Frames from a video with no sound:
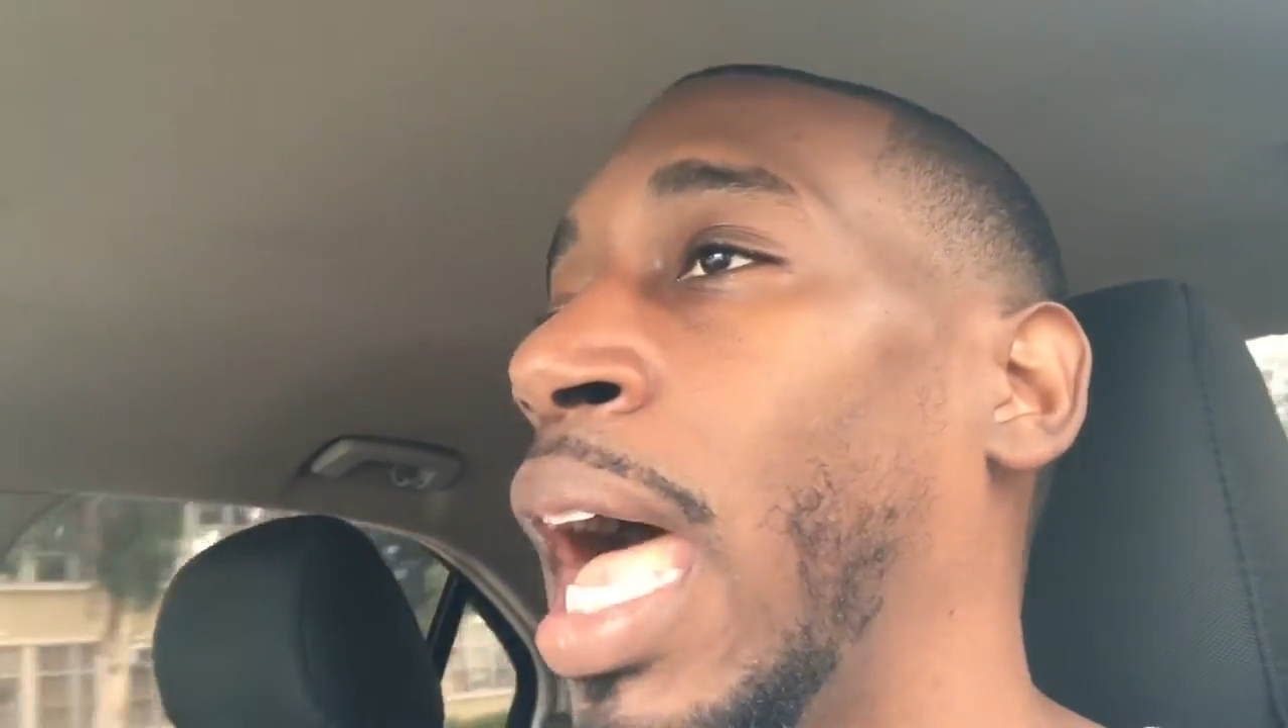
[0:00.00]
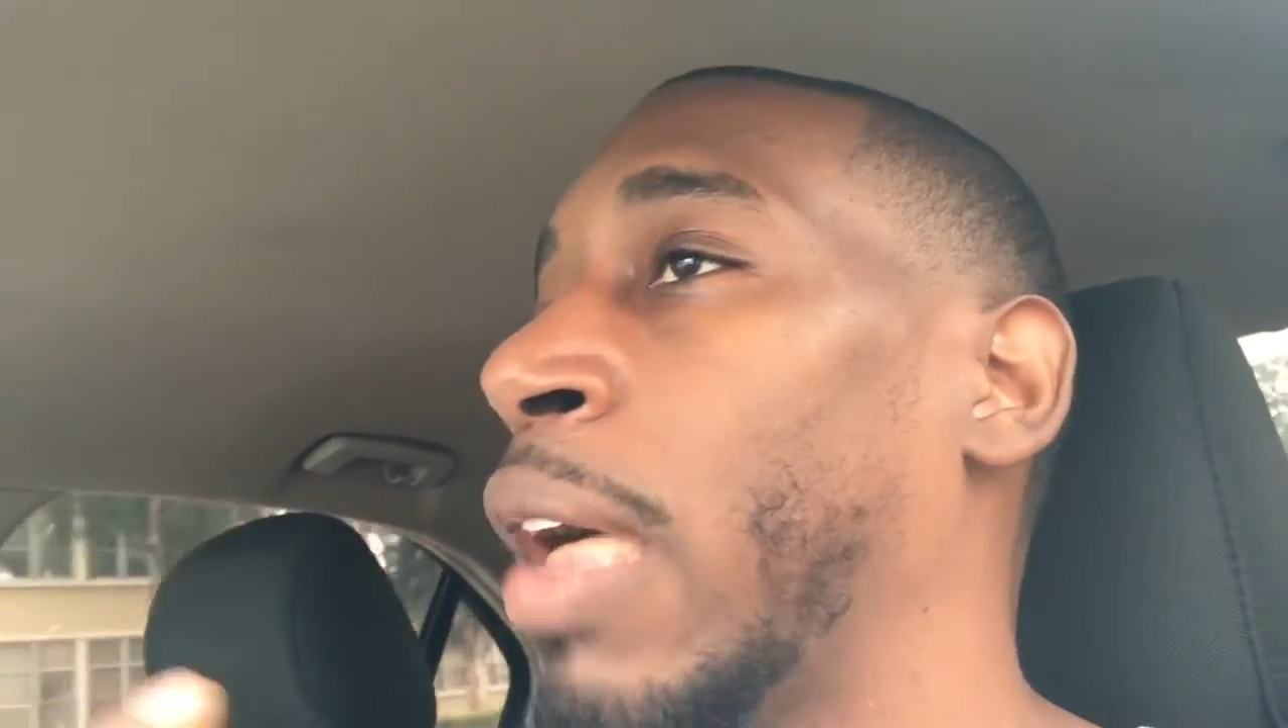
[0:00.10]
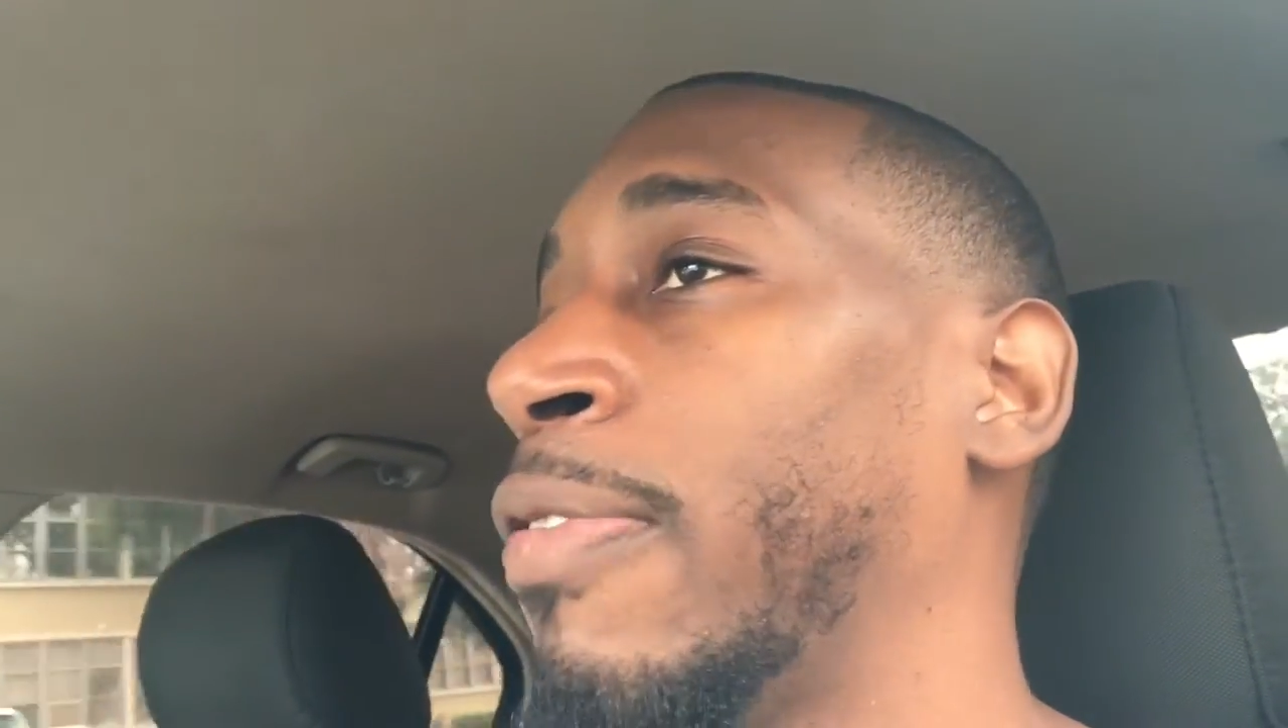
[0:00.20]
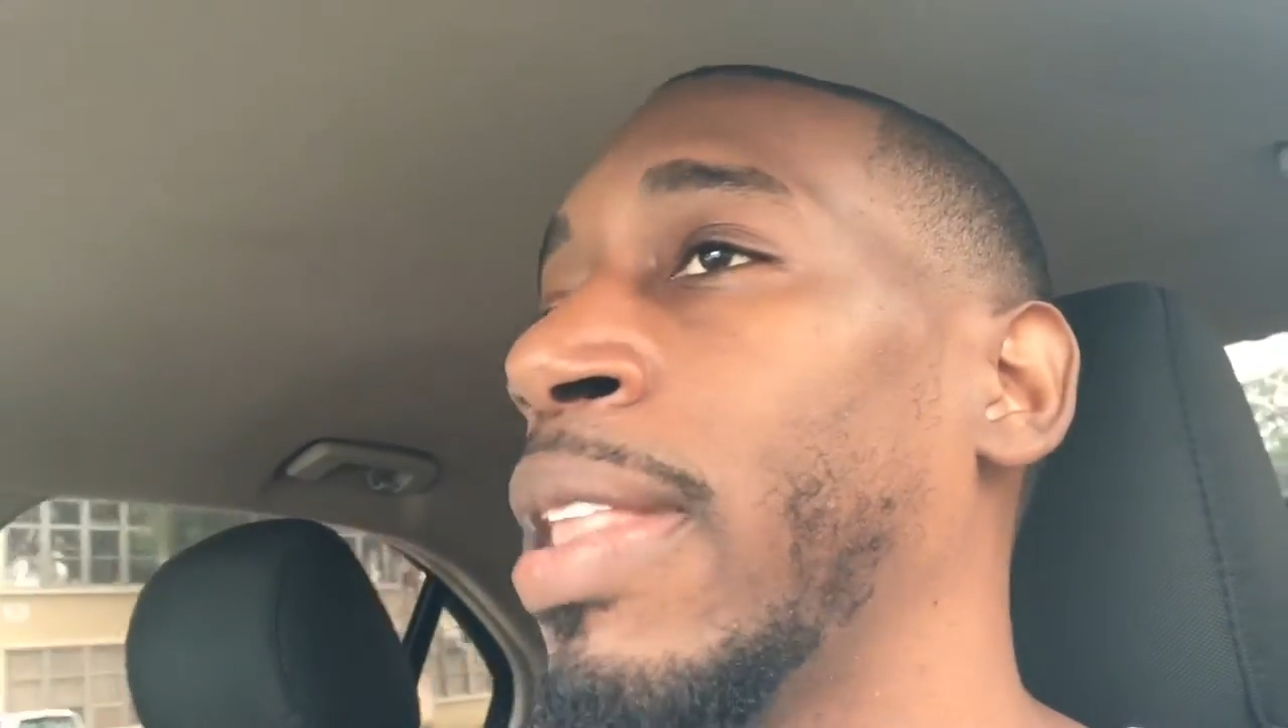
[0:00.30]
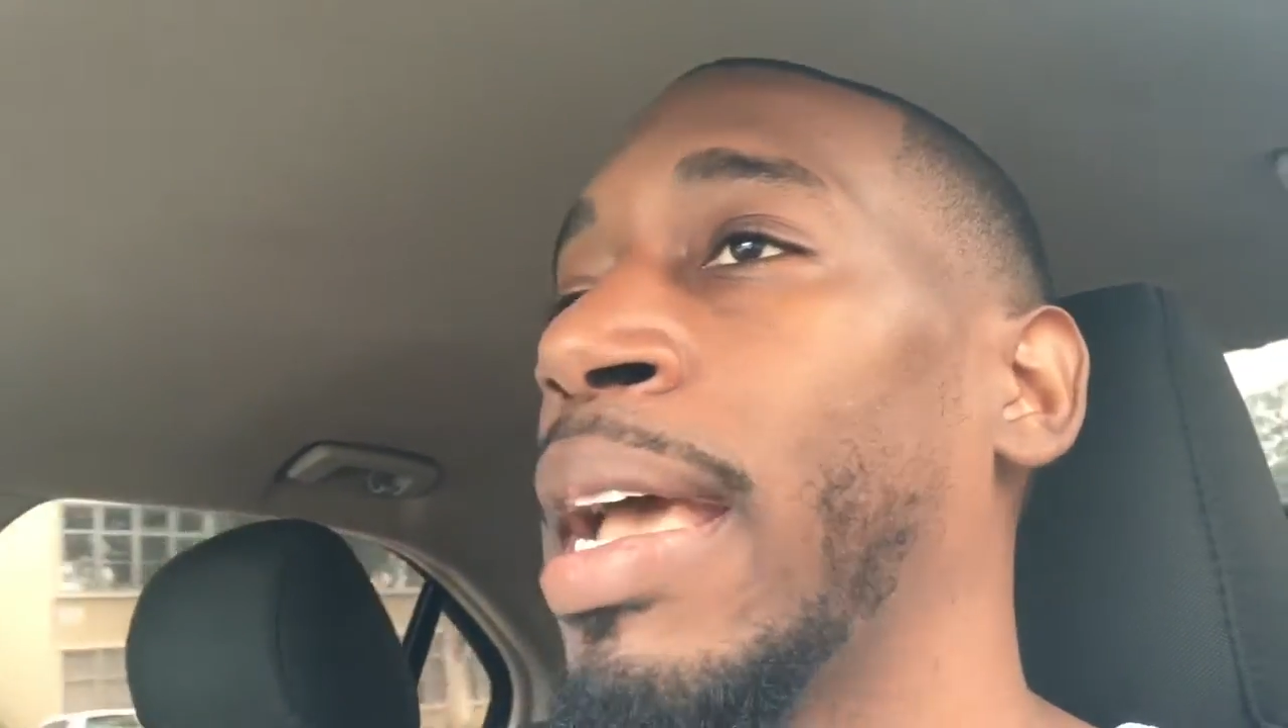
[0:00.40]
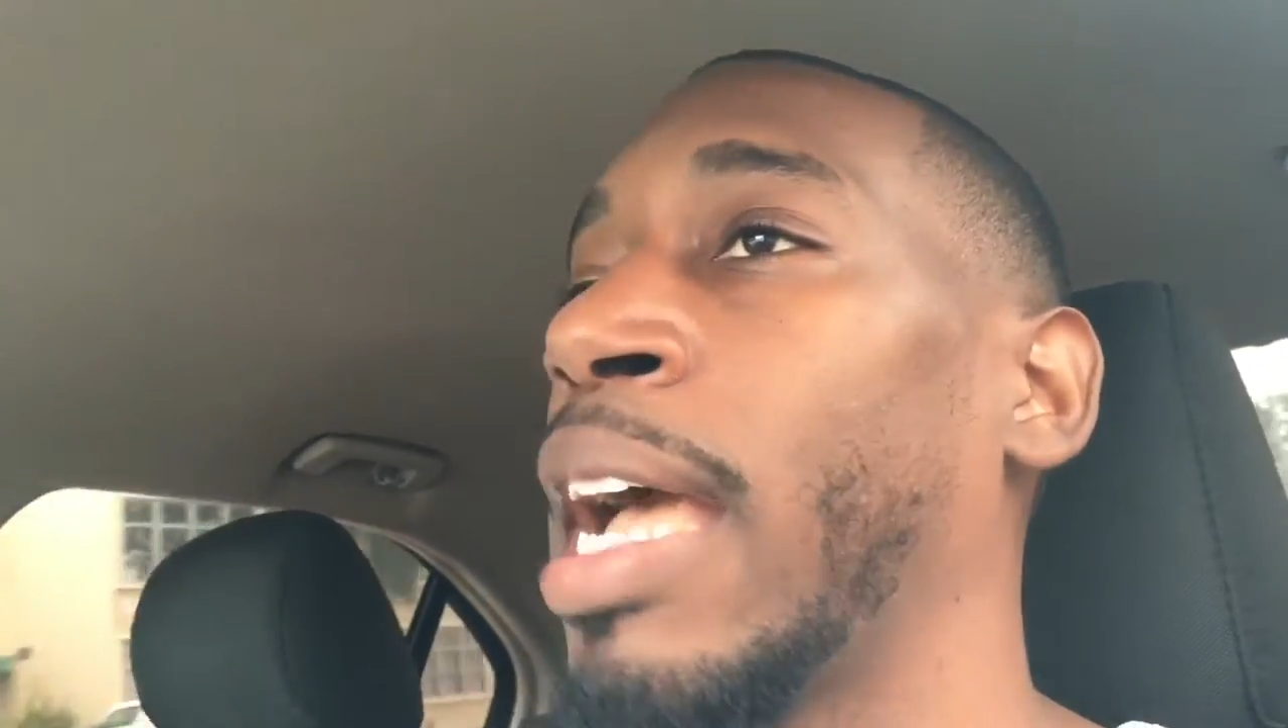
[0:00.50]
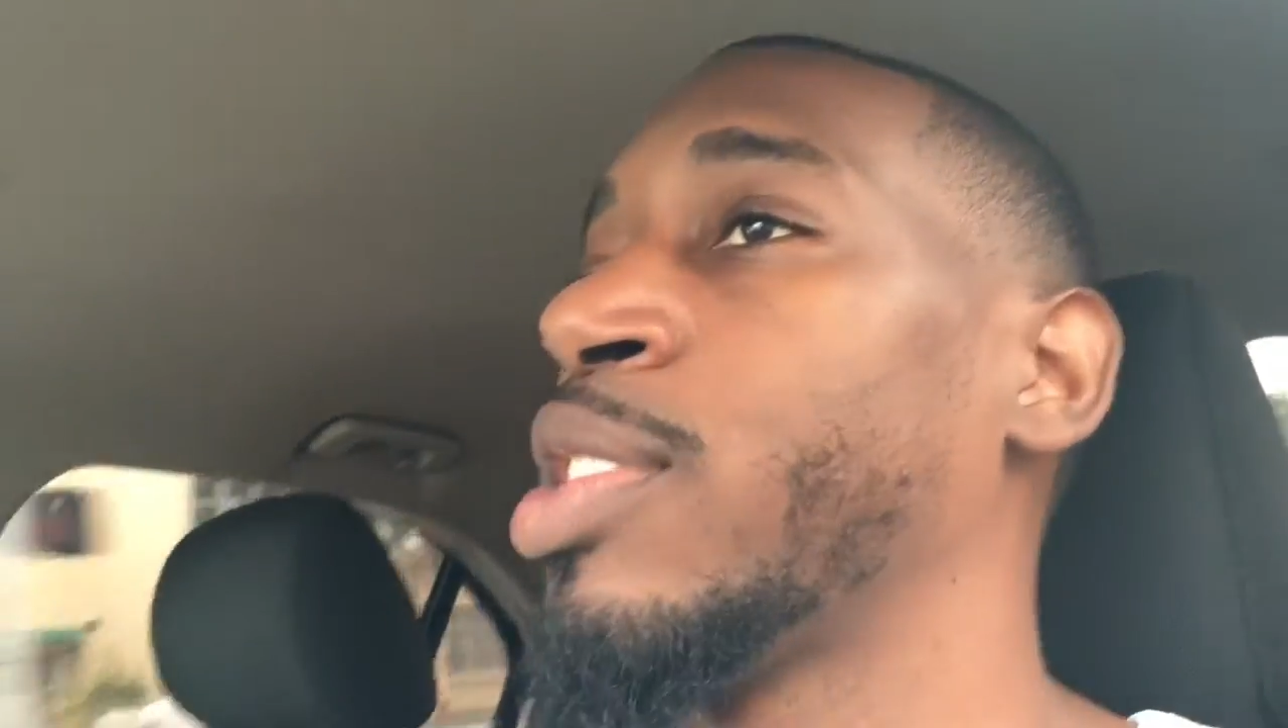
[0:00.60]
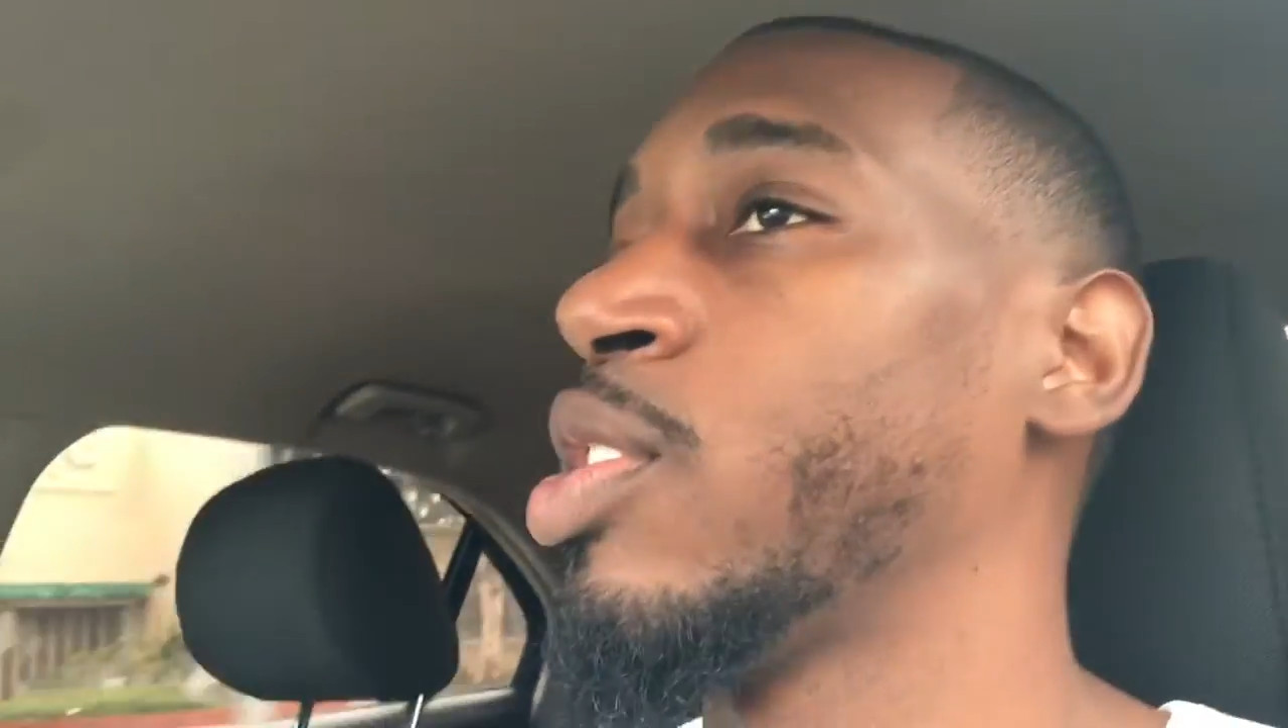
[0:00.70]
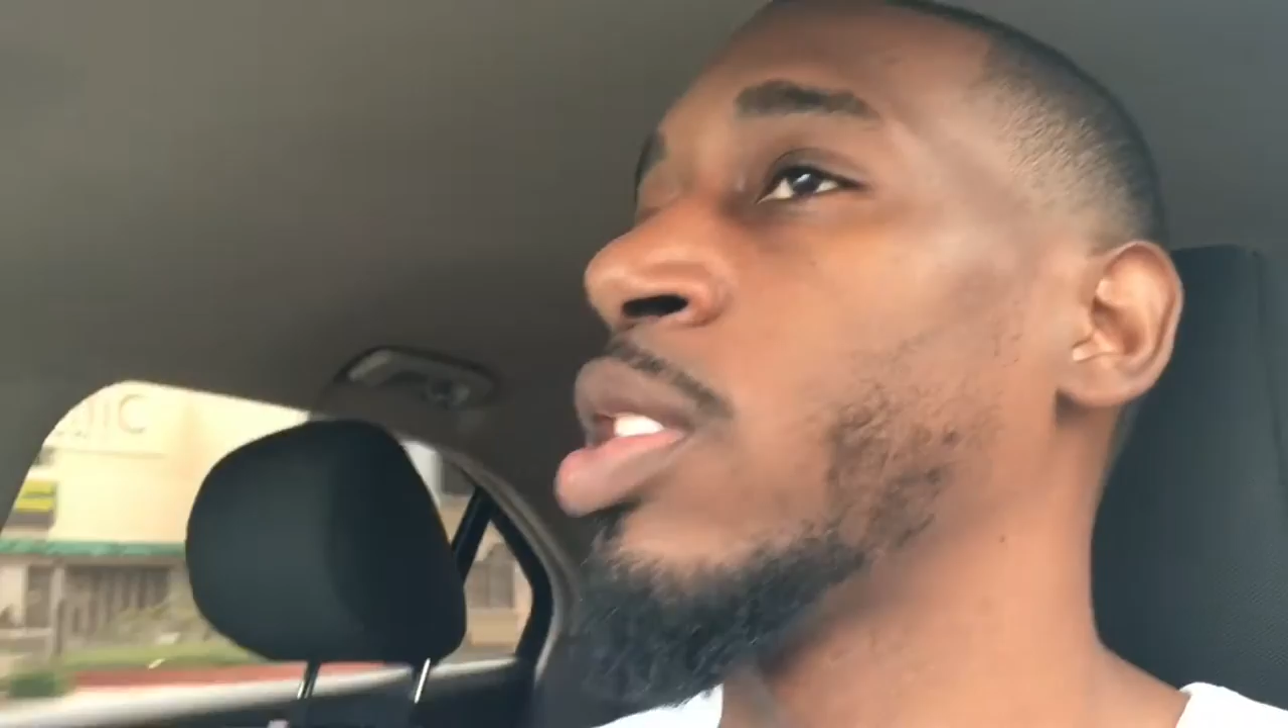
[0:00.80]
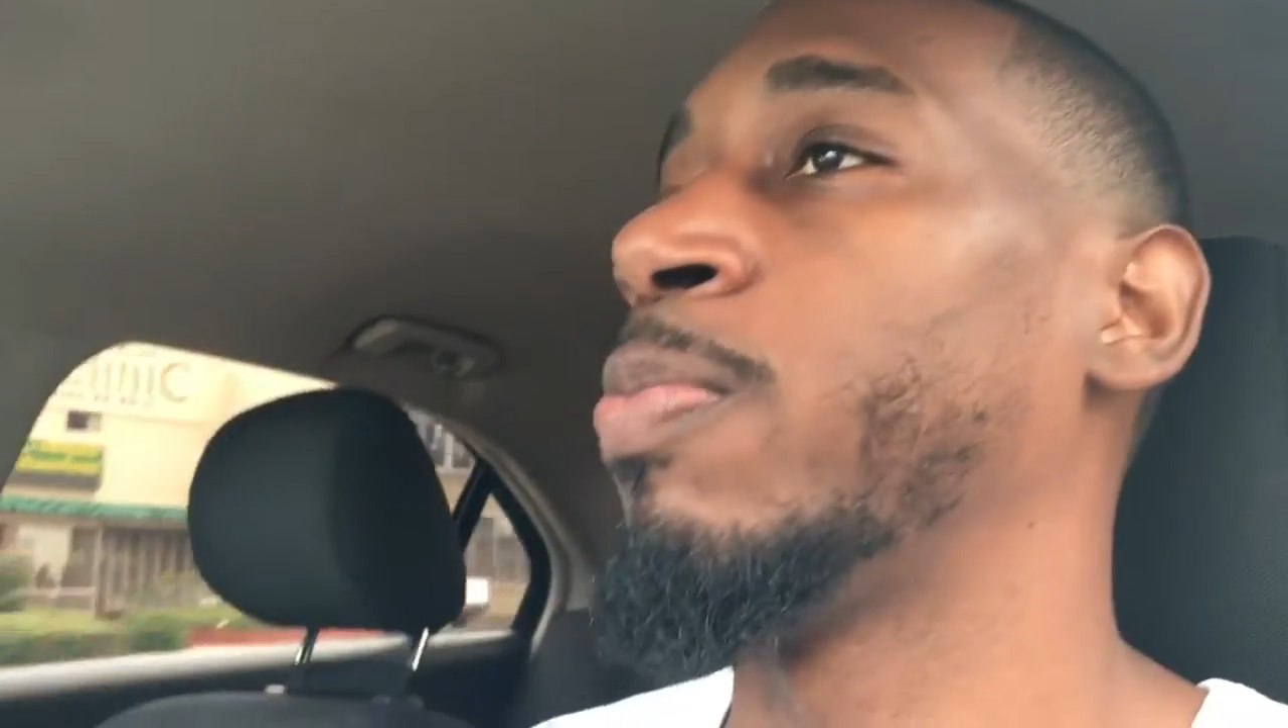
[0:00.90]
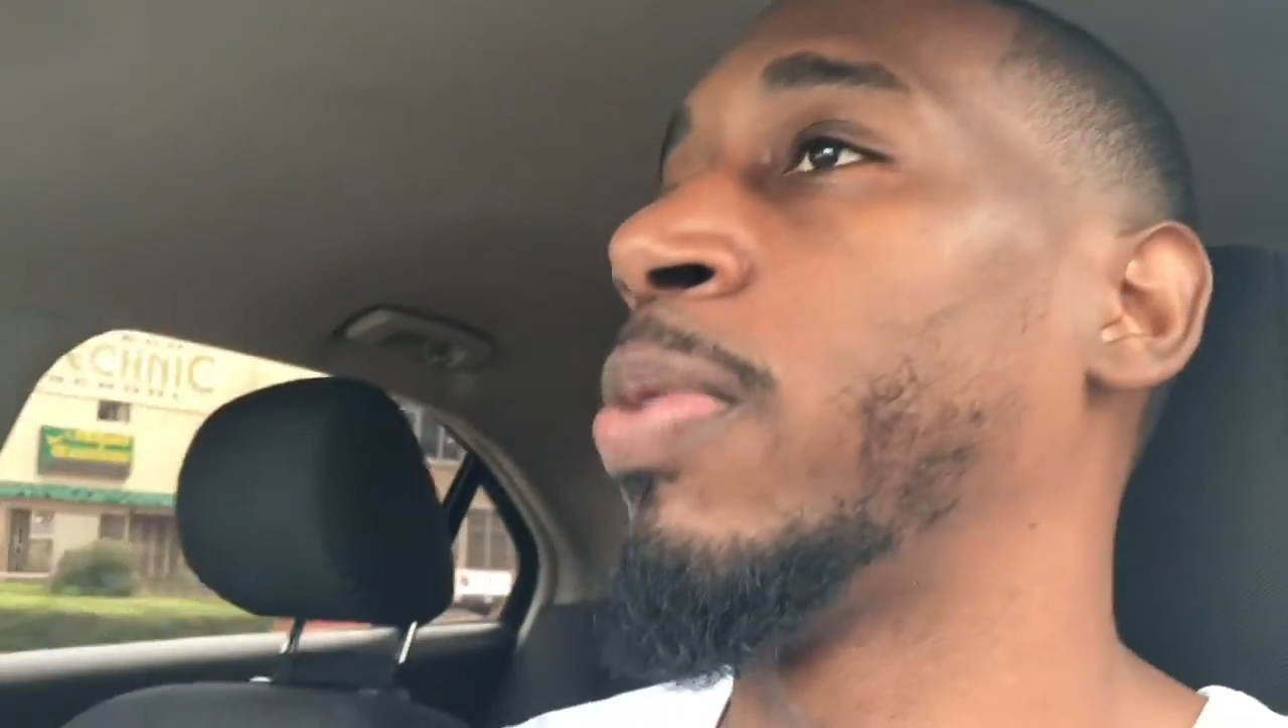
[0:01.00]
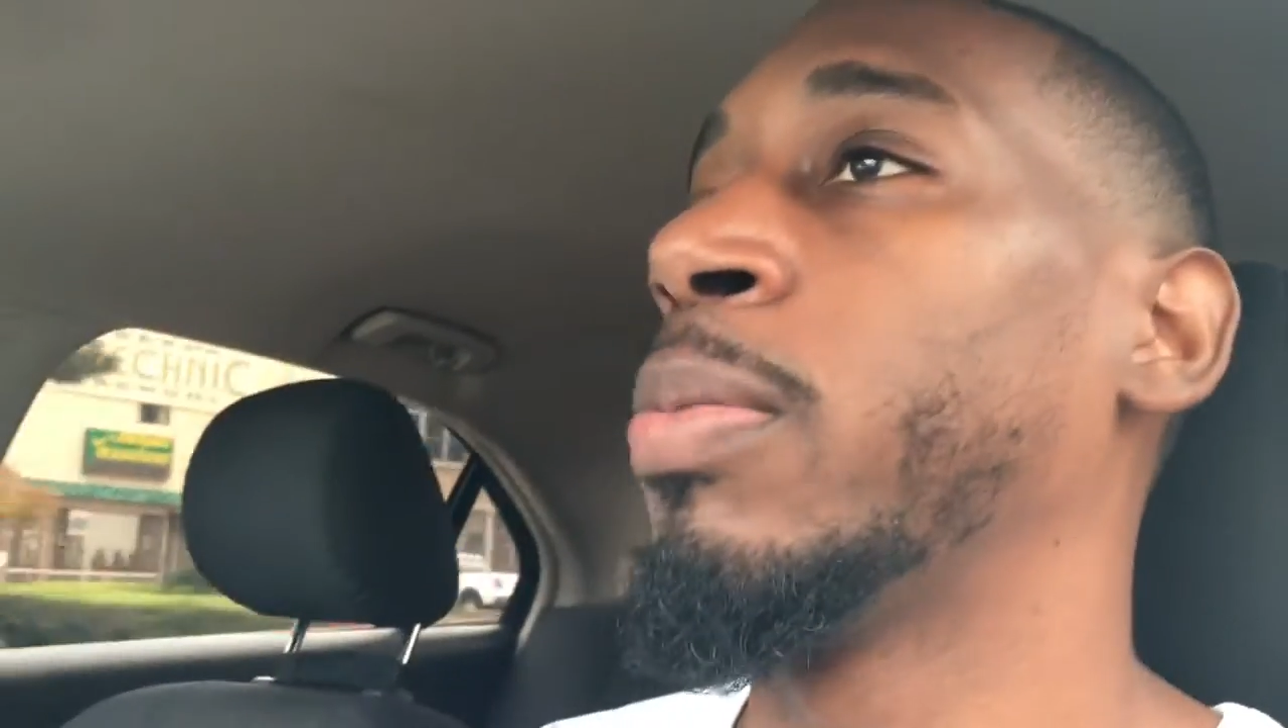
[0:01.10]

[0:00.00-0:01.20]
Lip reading: I feel like I should just